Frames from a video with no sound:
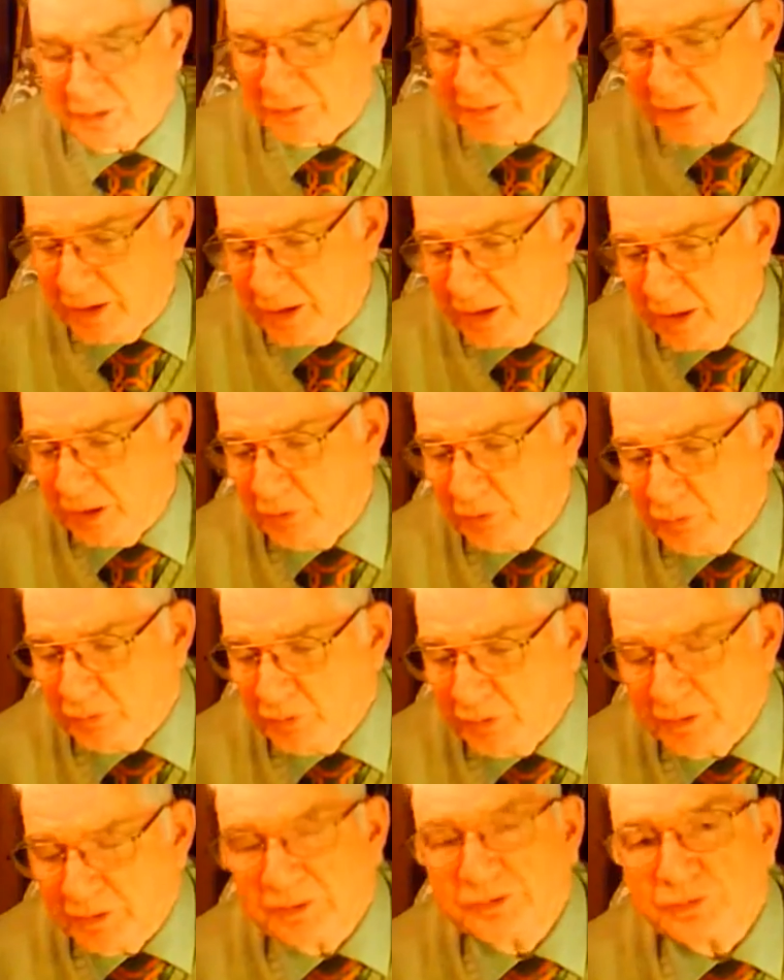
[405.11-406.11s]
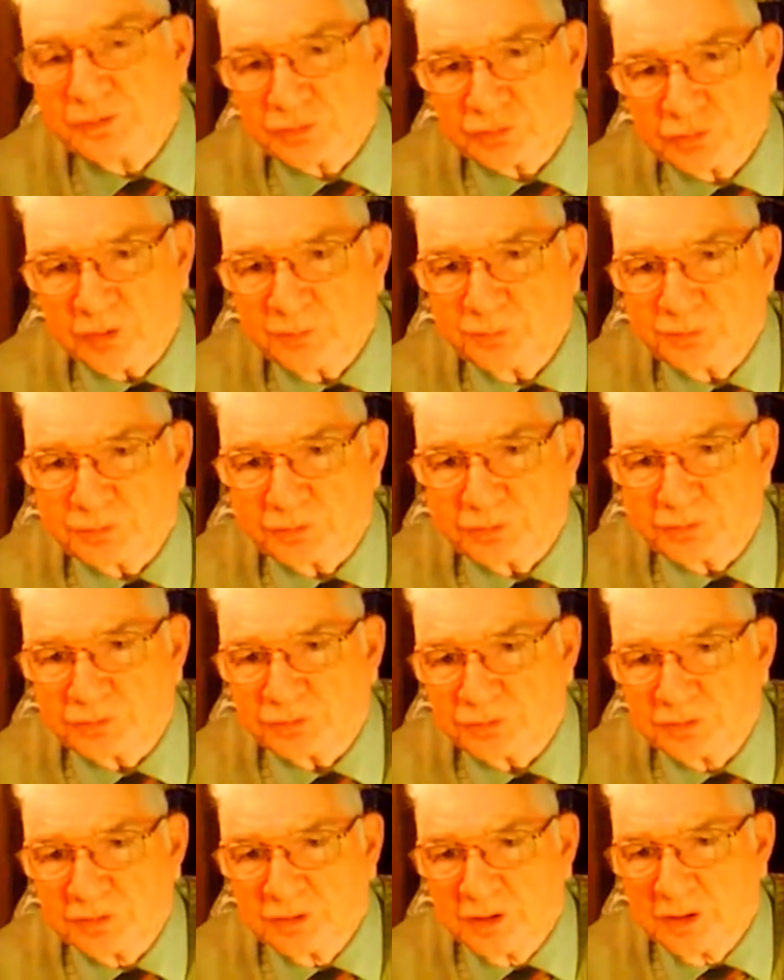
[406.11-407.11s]
now in the
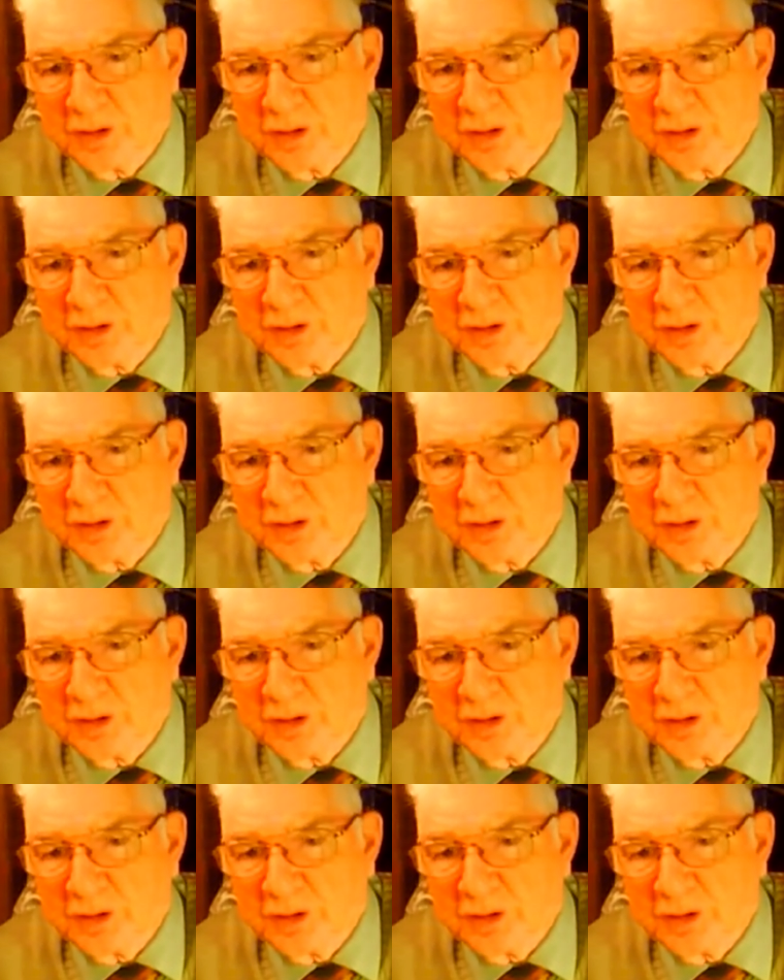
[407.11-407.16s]
scriptures.